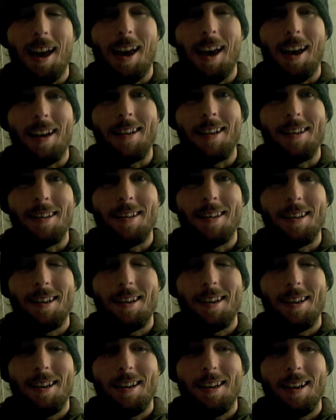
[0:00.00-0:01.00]
and
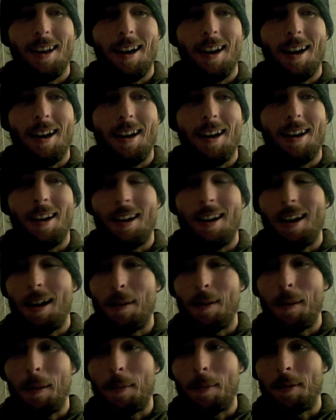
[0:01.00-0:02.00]
uh,
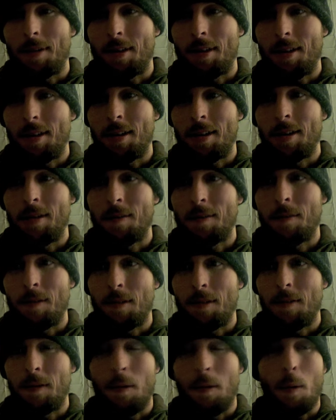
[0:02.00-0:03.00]
I'm able to
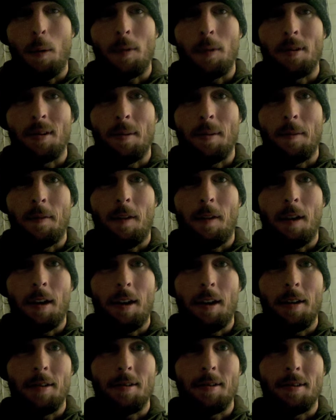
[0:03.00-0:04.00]
record some of our
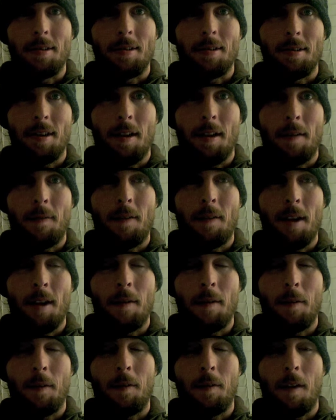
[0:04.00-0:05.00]
kills and stuff.
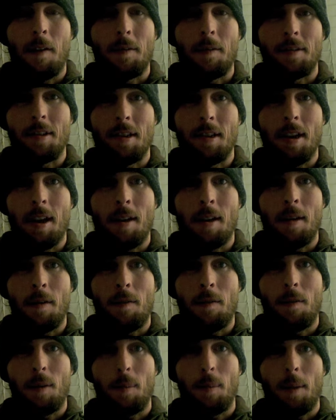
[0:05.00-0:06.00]
Uh, we've obviously gotten all four